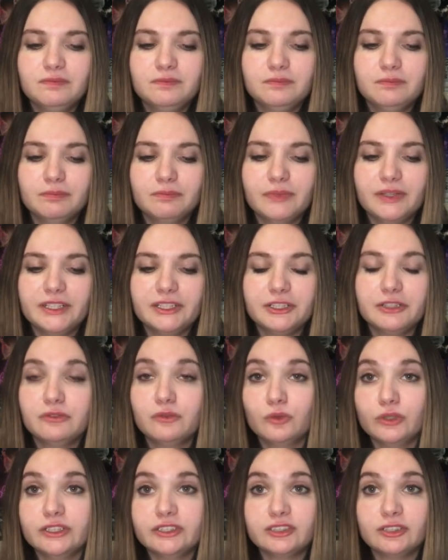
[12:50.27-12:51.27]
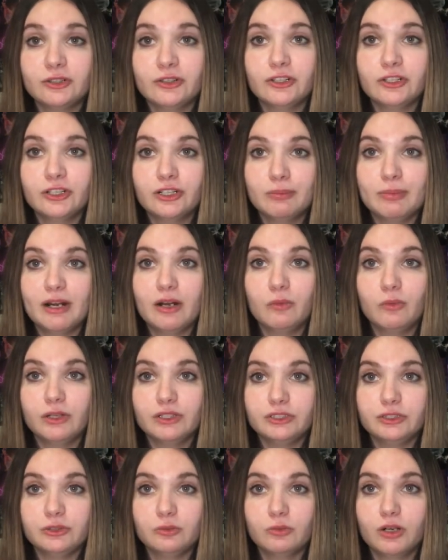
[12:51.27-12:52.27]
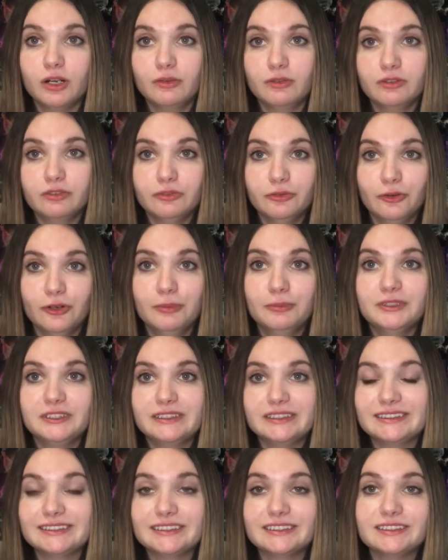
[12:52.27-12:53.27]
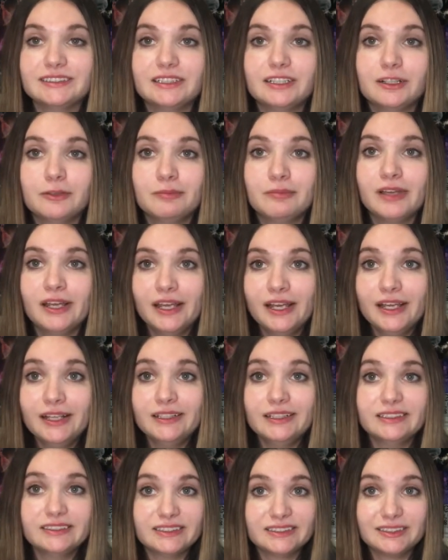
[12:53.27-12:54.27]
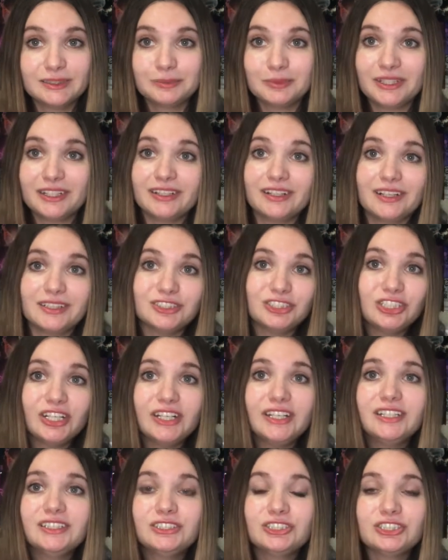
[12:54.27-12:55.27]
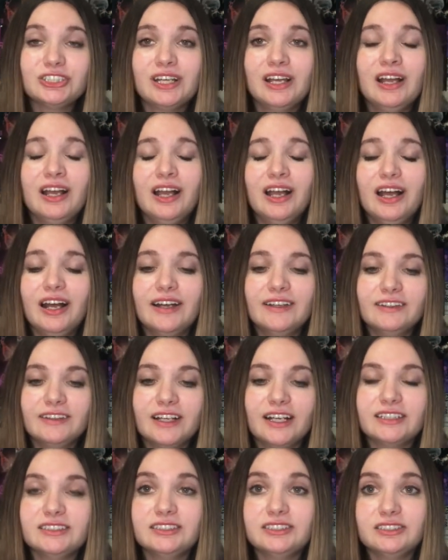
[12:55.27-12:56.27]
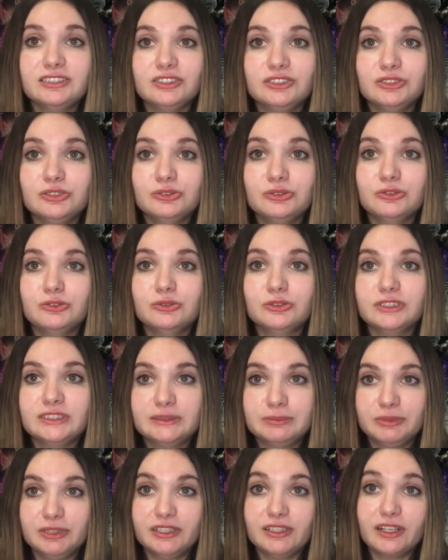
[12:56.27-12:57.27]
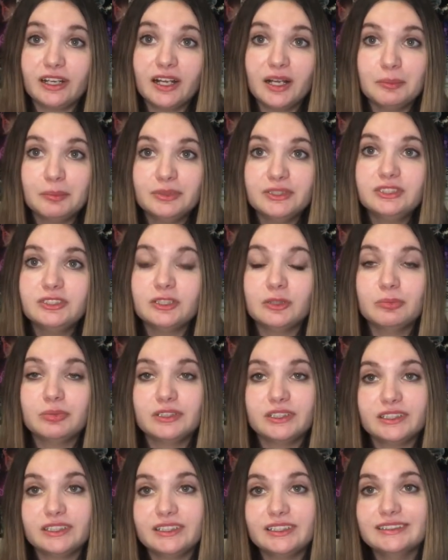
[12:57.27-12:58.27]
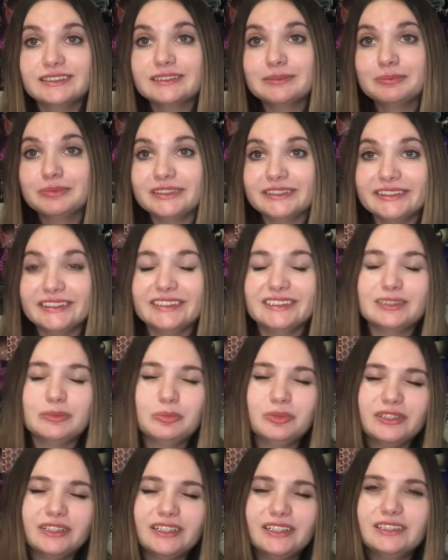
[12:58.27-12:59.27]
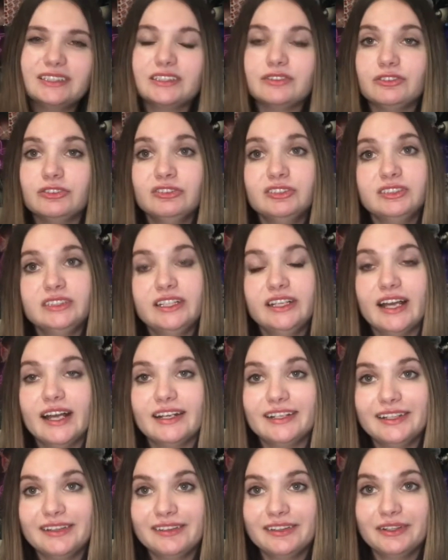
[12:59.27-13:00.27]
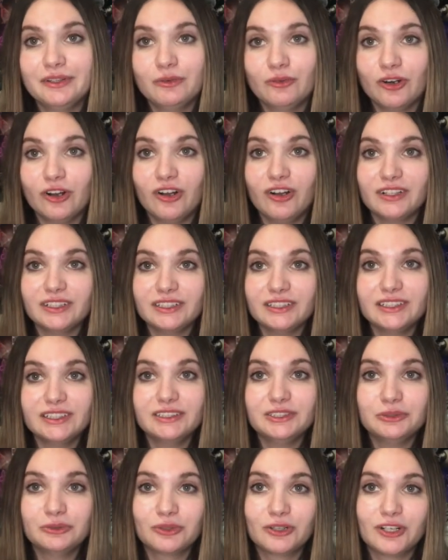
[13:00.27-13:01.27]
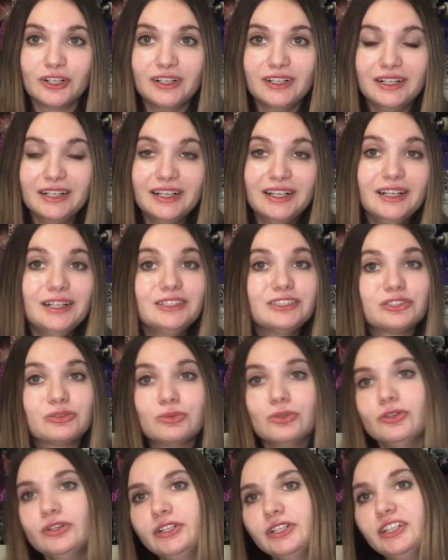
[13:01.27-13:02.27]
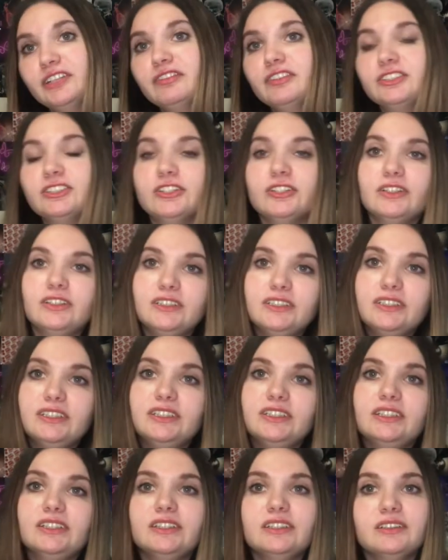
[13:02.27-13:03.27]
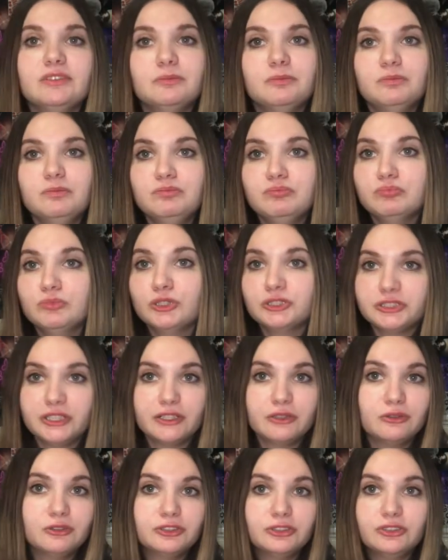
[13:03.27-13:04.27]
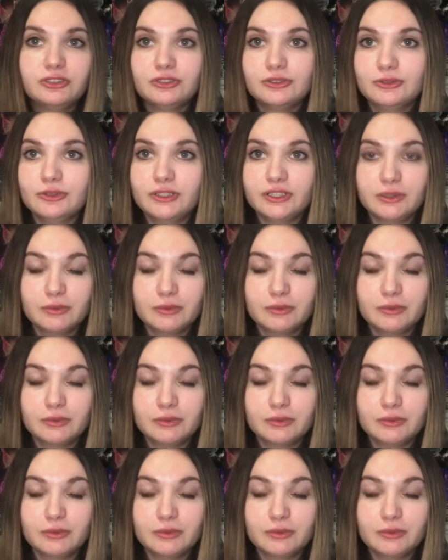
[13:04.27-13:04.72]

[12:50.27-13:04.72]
make your voice heard about what you want reformed in the system. The system cannot change unless you speak up. So please, please, please, if you see anything wrong in your sorority, fraternity, multicultural sorority,